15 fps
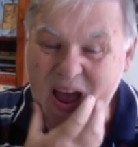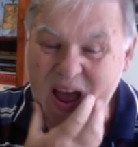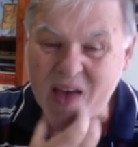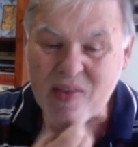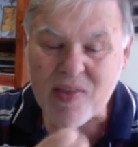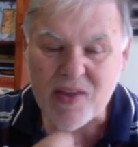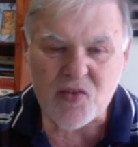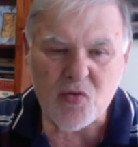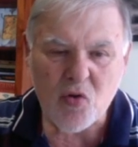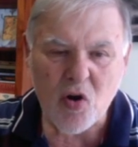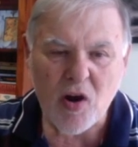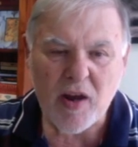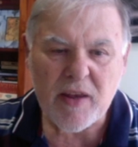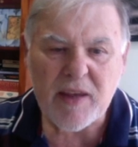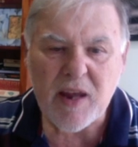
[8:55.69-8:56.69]
That's
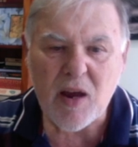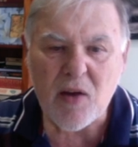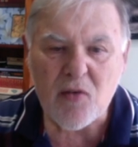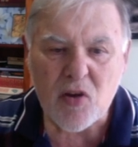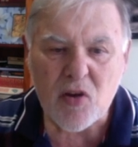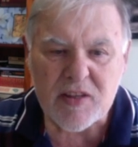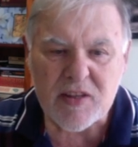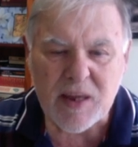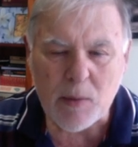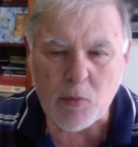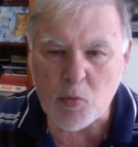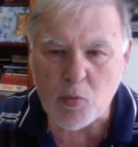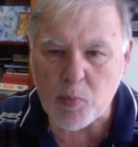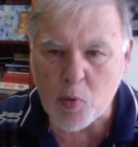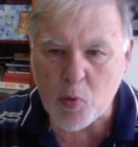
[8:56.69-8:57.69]
right. Now I've got double
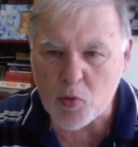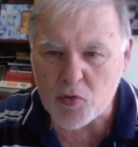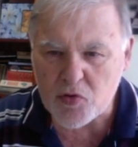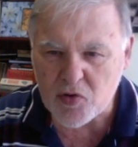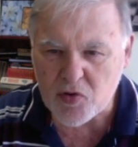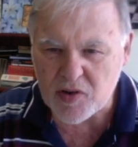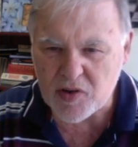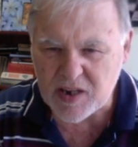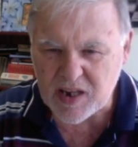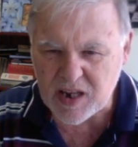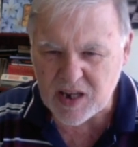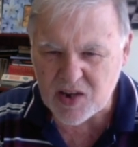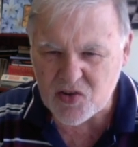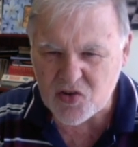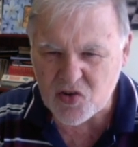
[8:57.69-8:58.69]
pawns on the
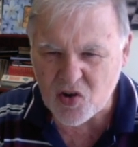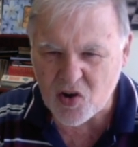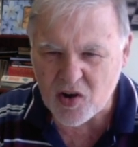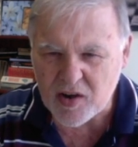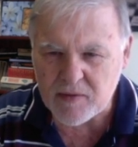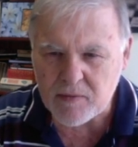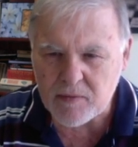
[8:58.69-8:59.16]
king side.